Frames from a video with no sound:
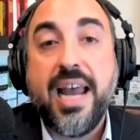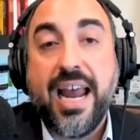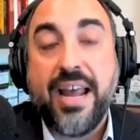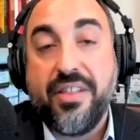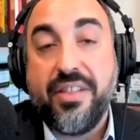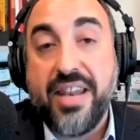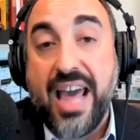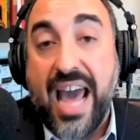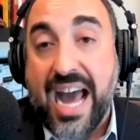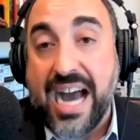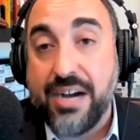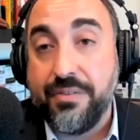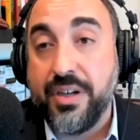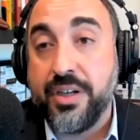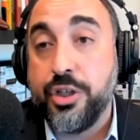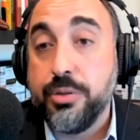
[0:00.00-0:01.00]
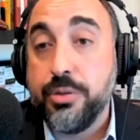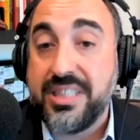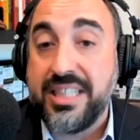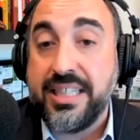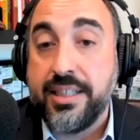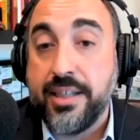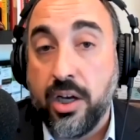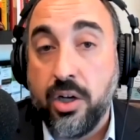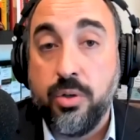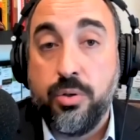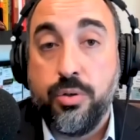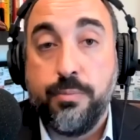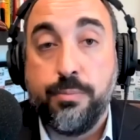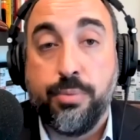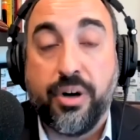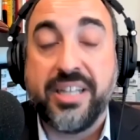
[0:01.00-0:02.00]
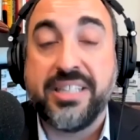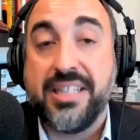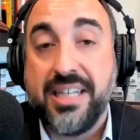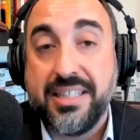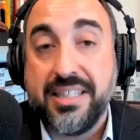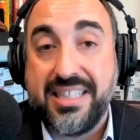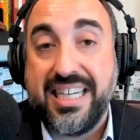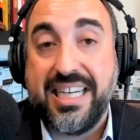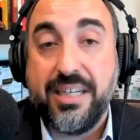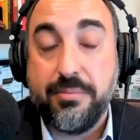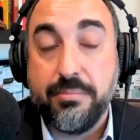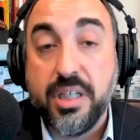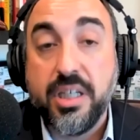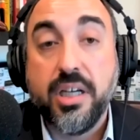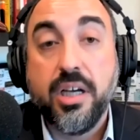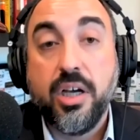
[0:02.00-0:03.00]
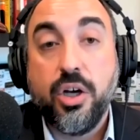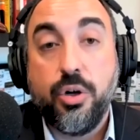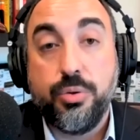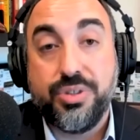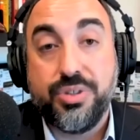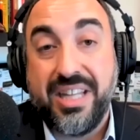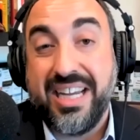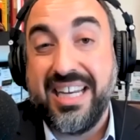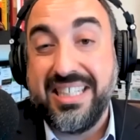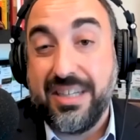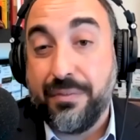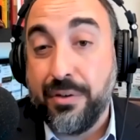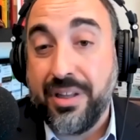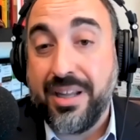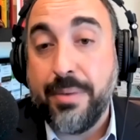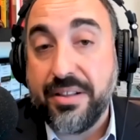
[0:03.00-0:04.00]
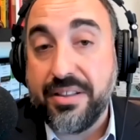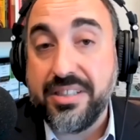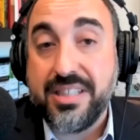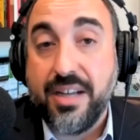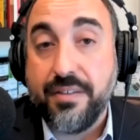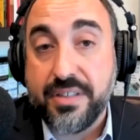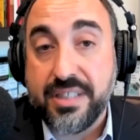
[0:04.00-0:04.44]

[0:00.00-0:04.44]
and then to have a new CEO who brings in a team who's thinking differently about this stuff.